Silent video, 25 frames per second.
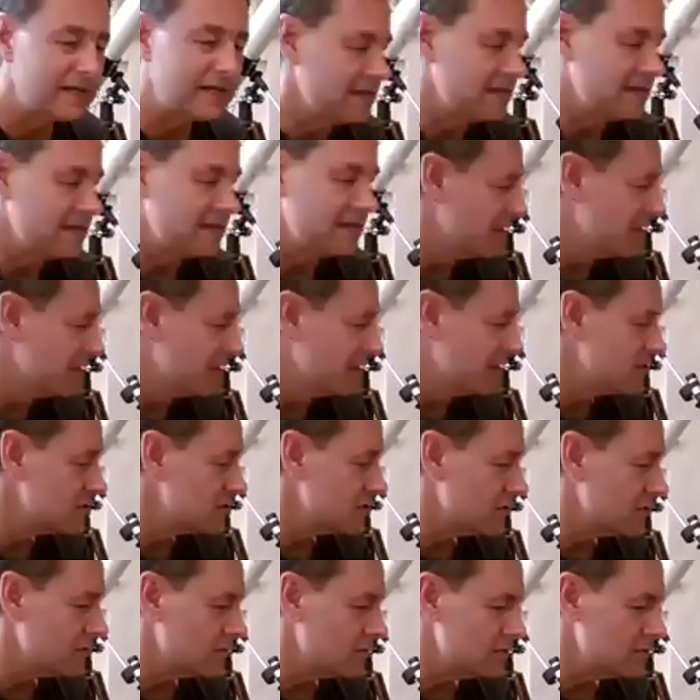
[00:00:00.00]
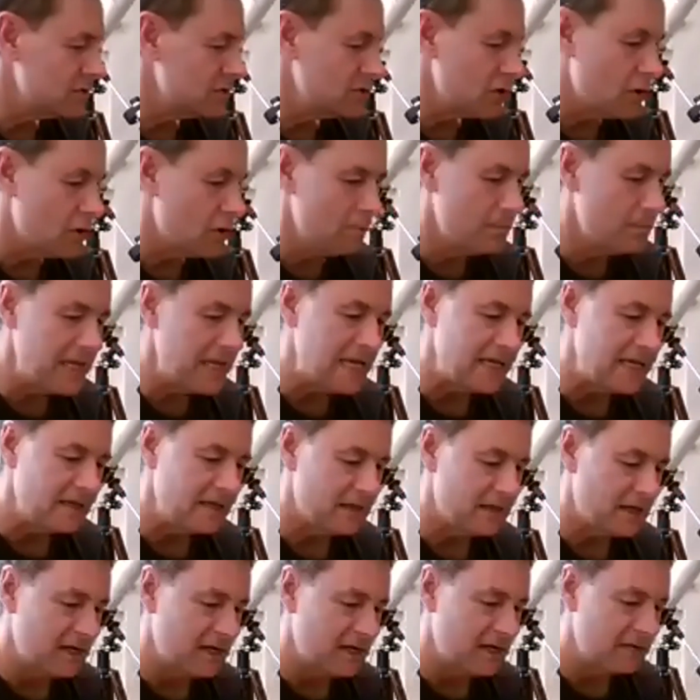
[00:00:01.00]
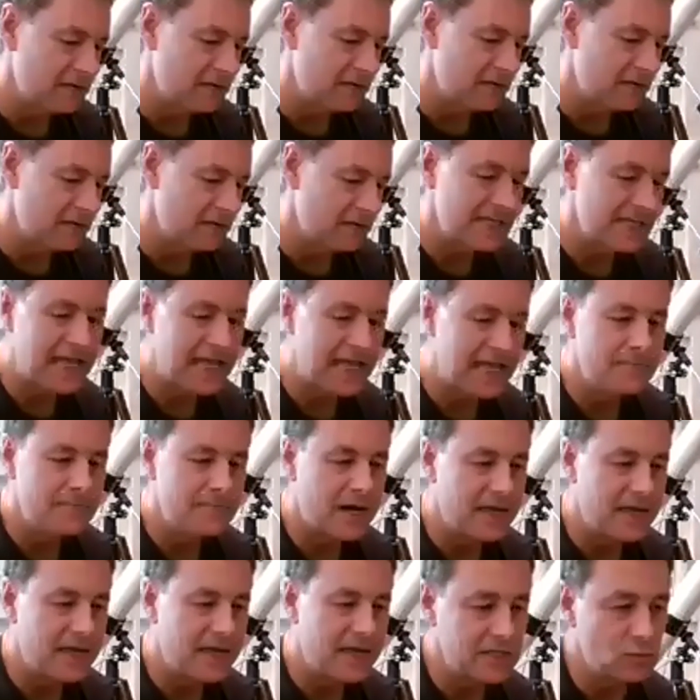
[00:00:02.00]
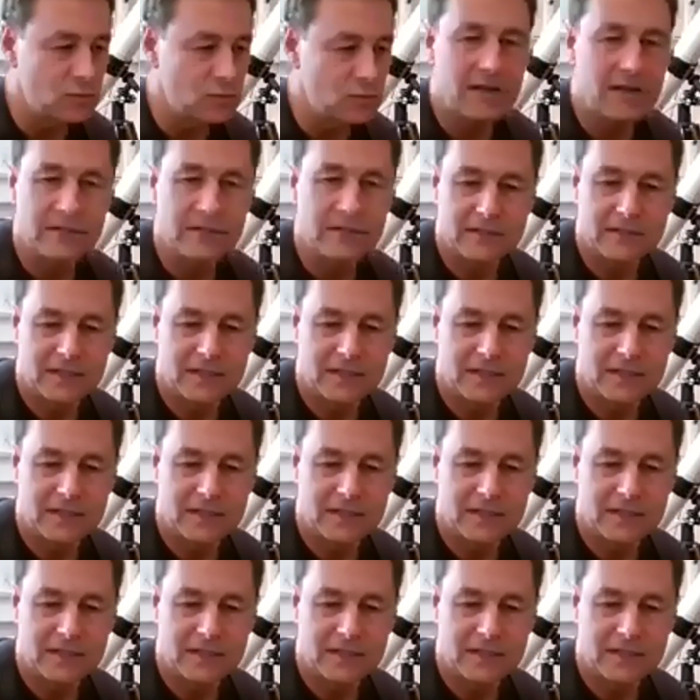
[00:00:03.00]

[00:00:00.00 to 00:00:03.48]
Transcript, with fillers: So don't be uh, misled by these wild